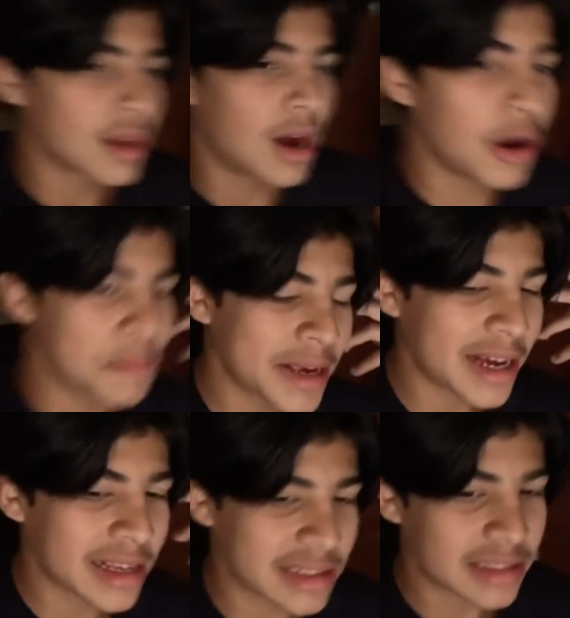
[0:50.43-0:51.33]
I hope you
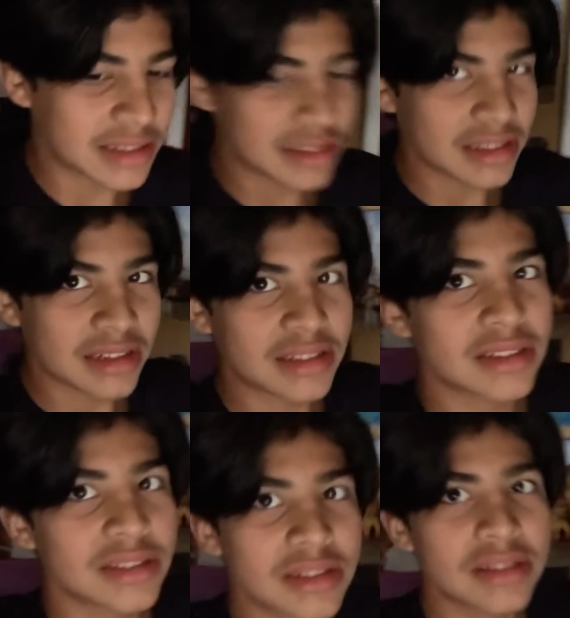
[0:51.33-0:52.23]
guys
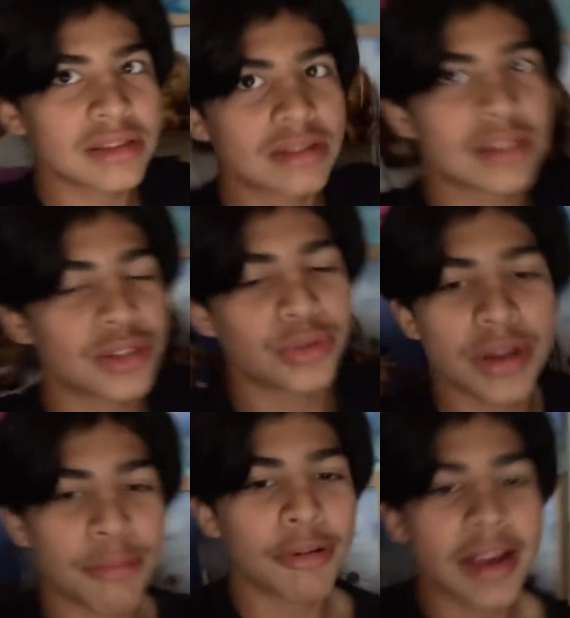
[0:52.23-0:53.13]
just enjoy
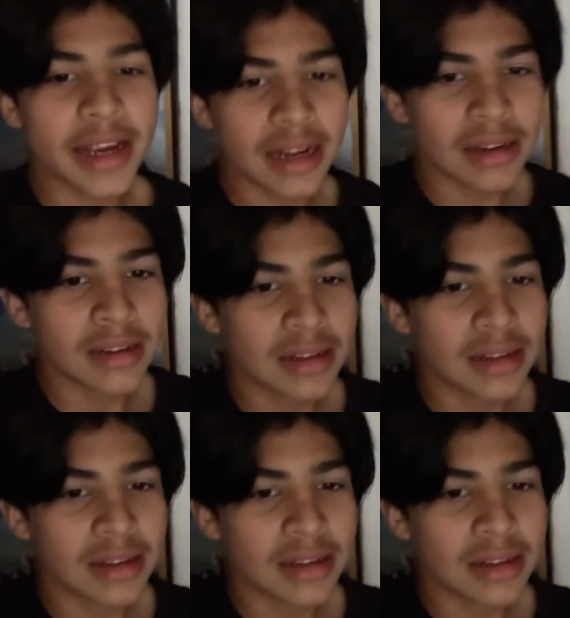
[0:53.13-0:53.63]
your break.